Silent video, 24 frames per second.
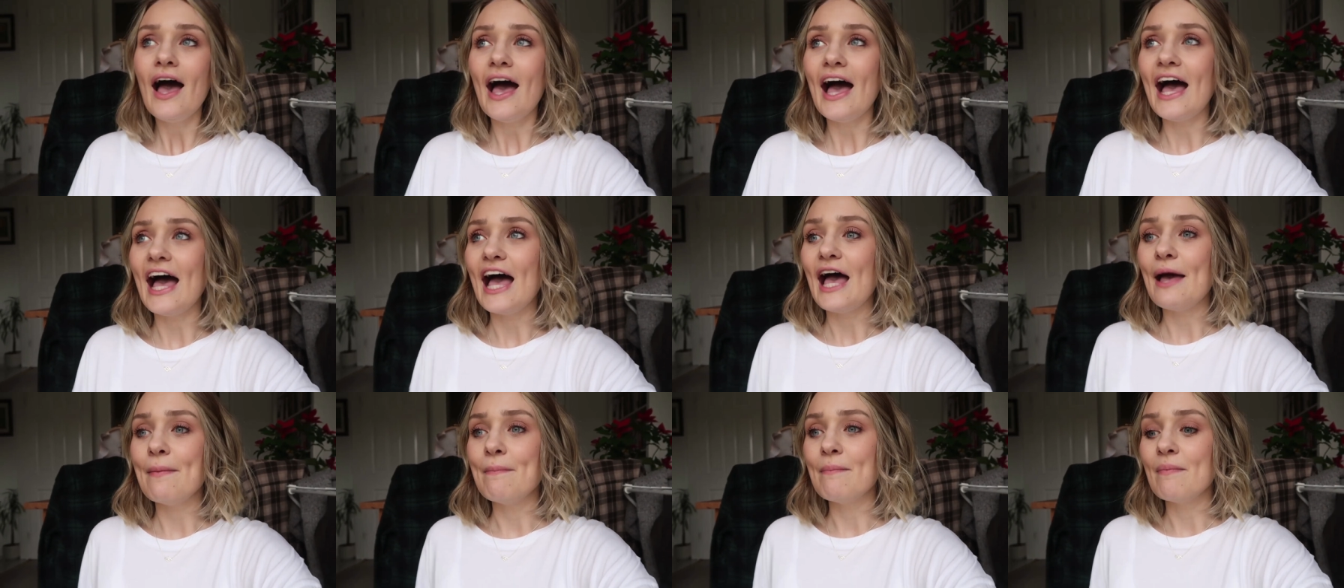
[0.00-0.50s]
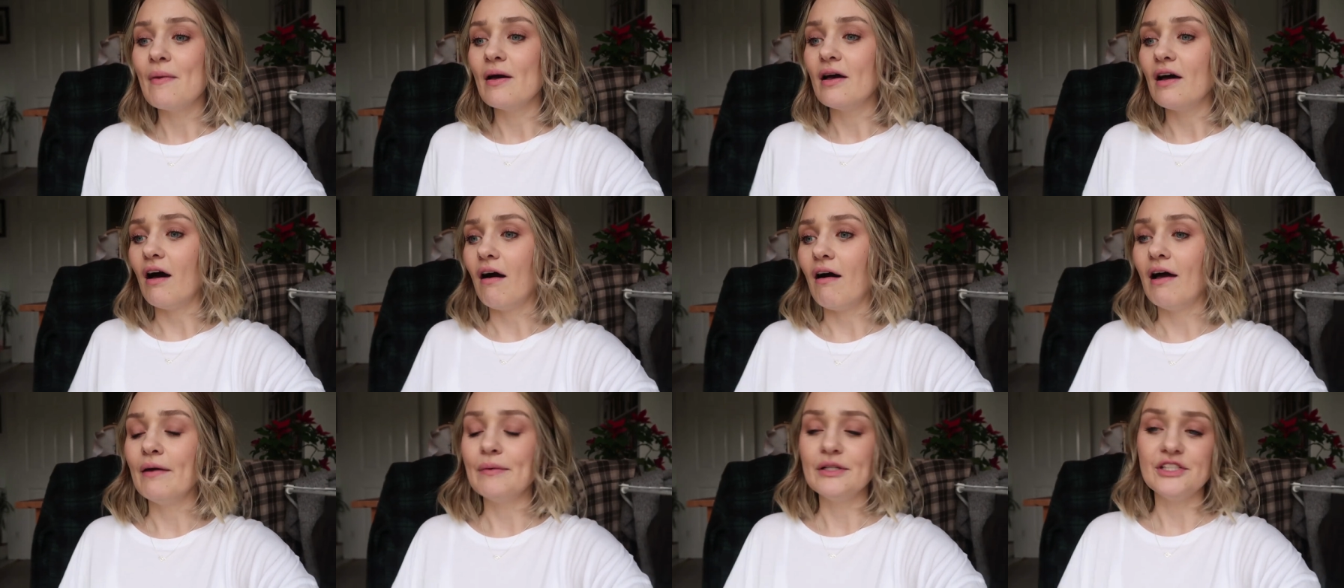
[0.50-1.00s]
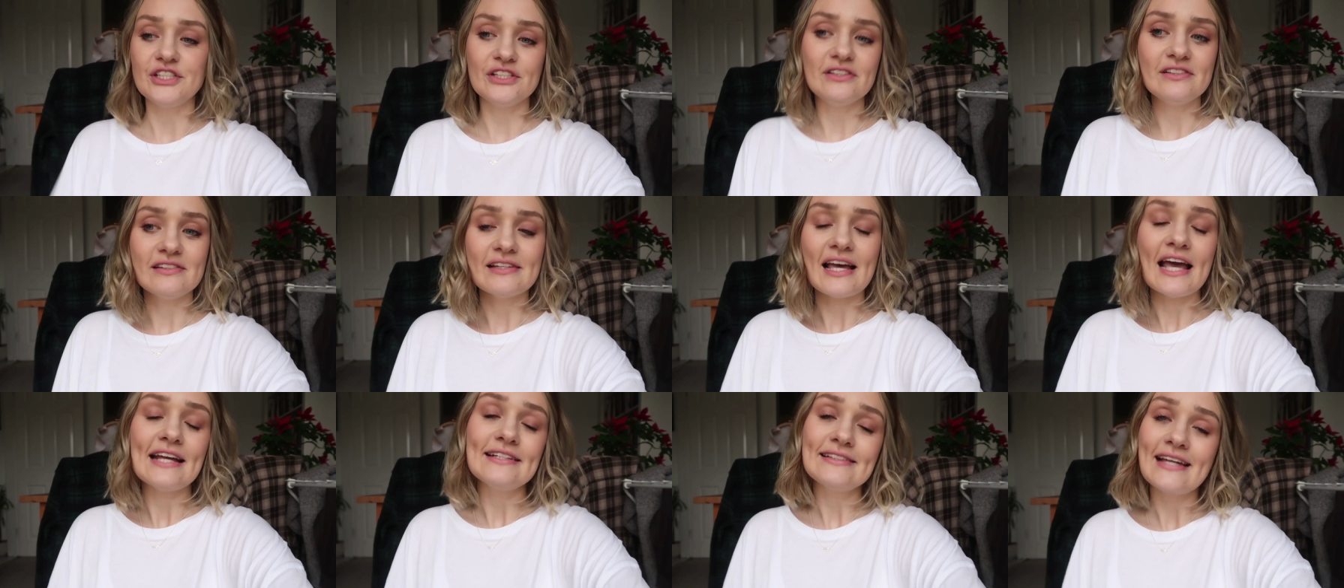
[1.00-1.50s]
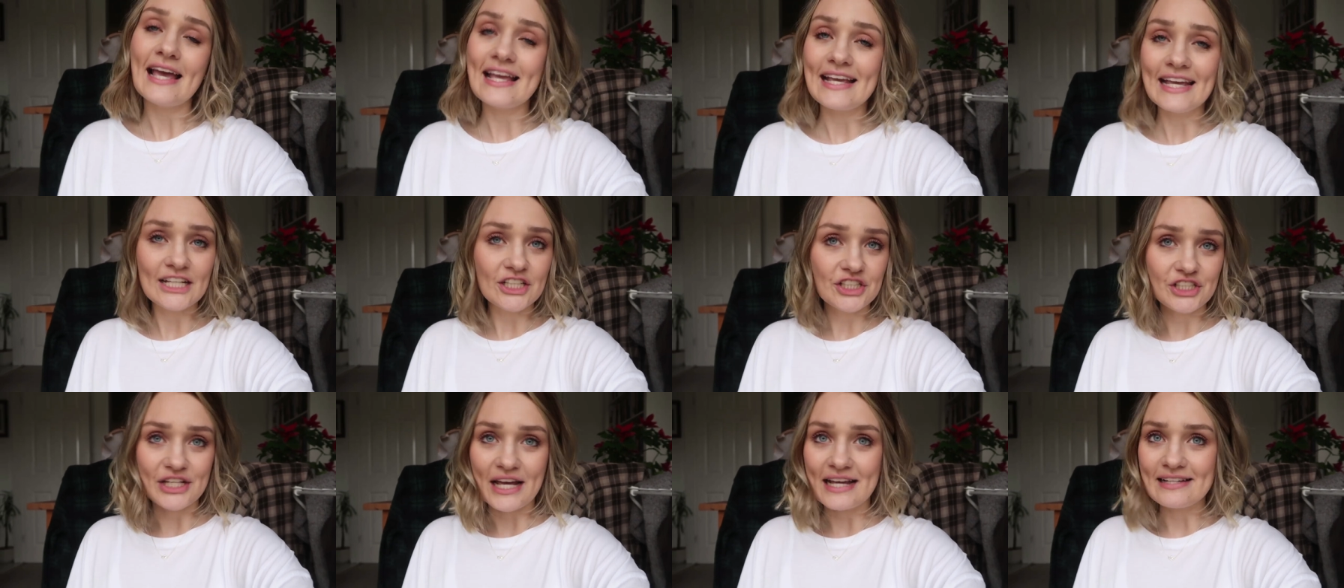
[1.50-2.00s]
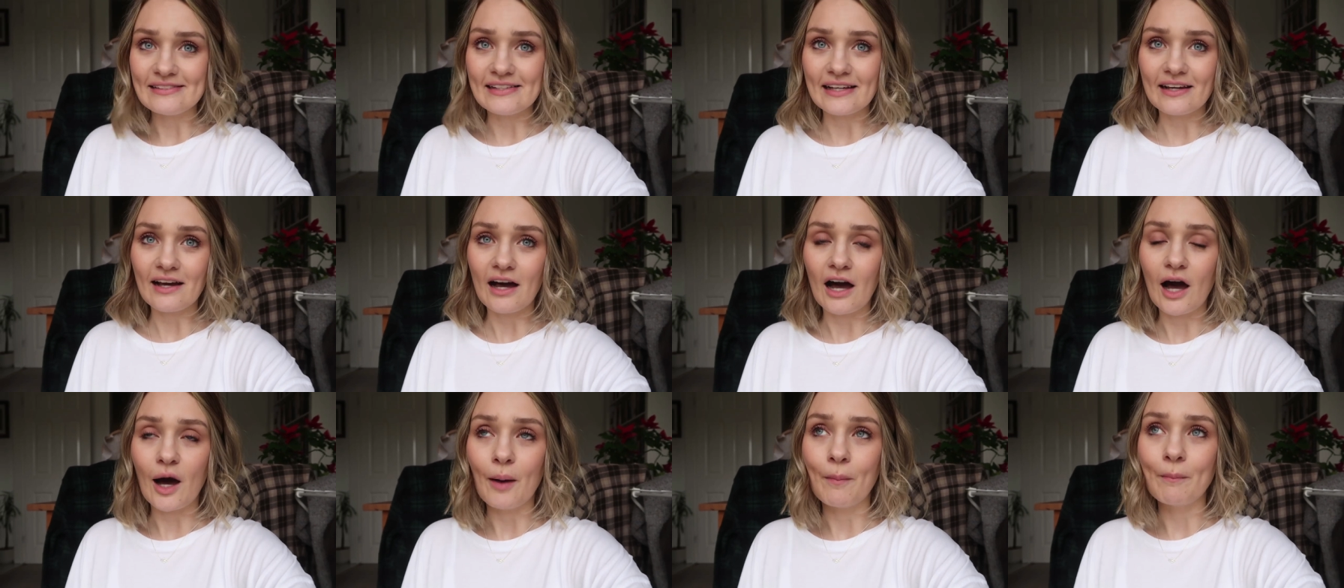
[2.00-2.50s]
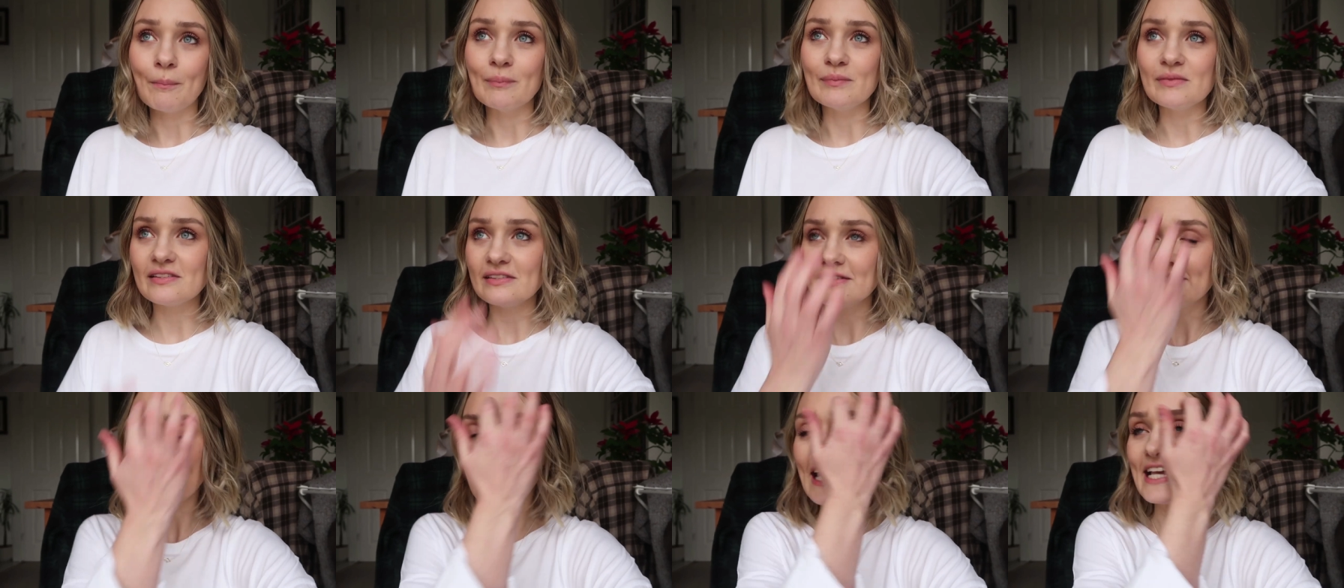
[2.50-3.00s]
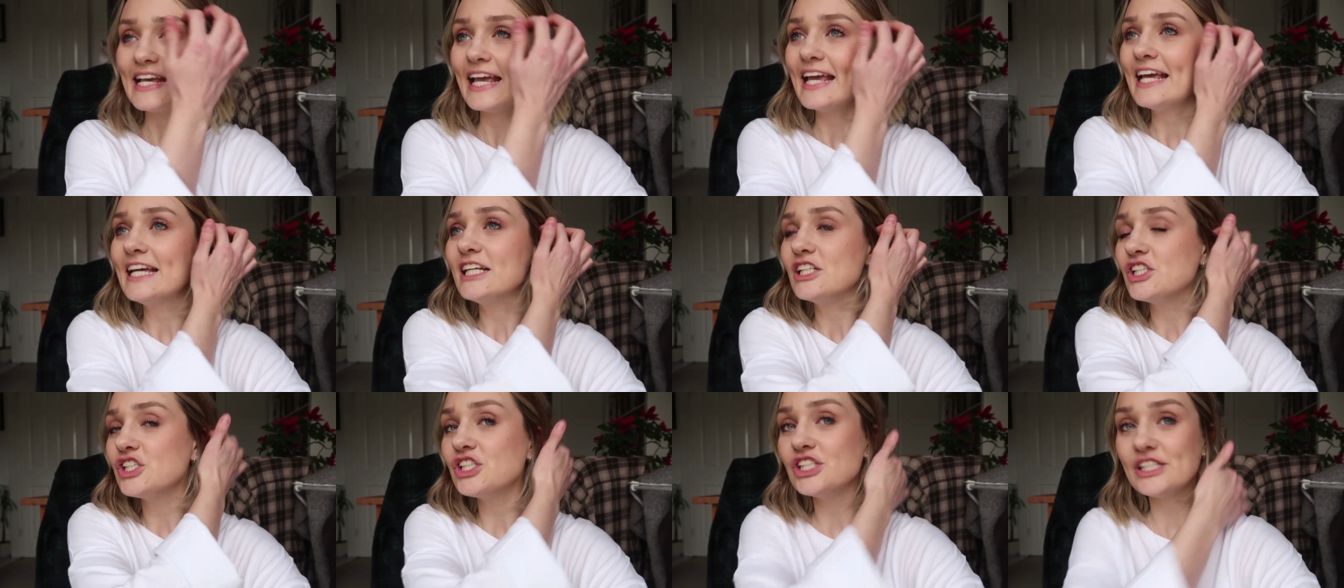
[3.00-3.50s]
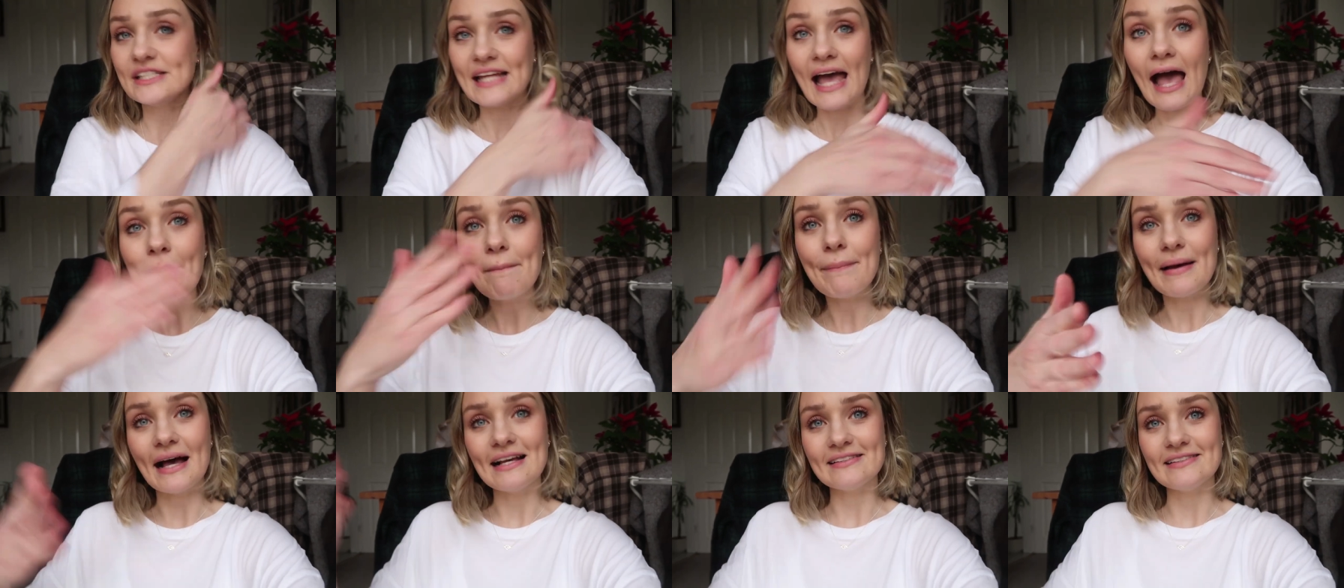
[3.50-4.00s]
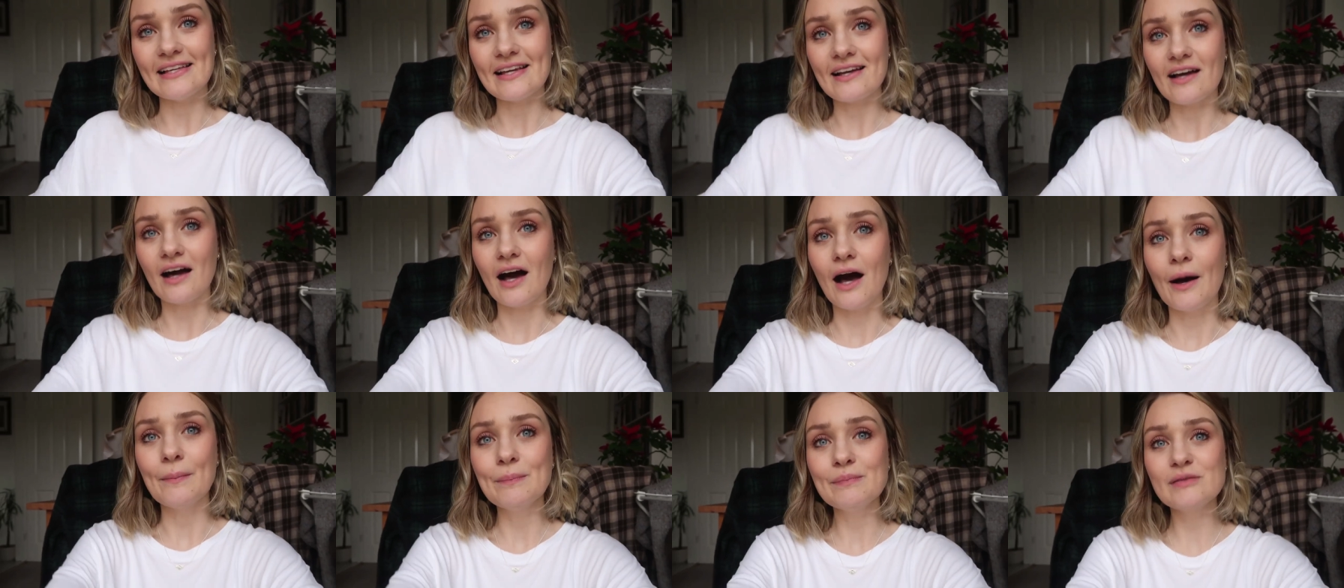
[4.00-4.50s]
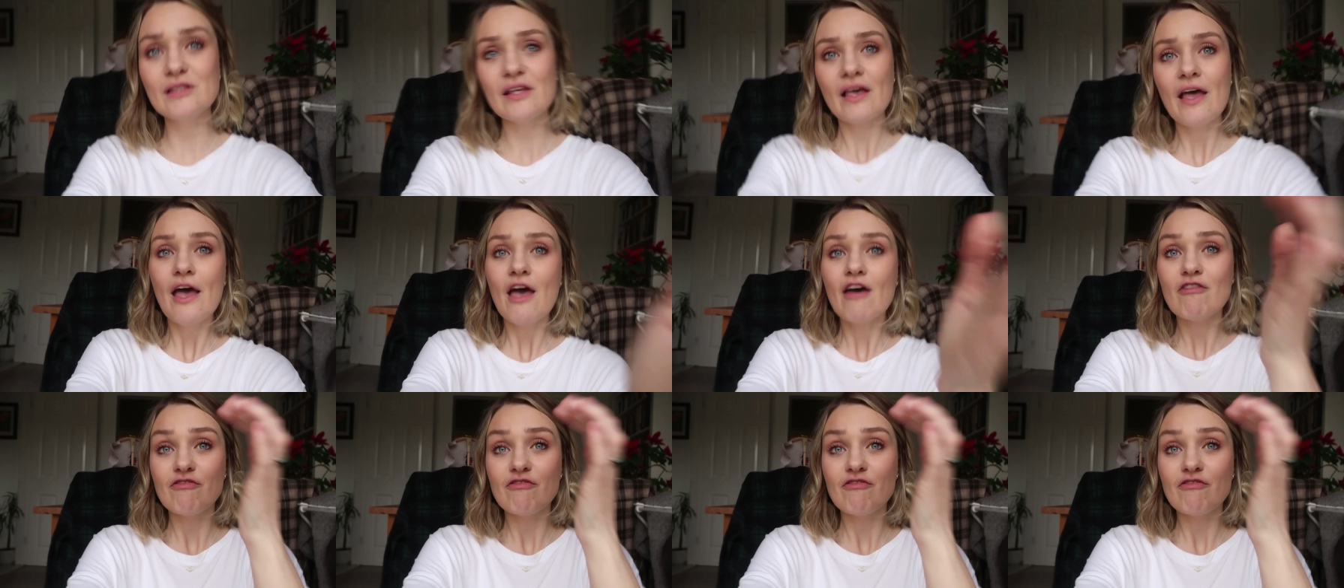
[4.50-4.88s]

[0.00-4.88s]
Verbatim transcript: um, I would just say take each day as it comes, take each step as it comes.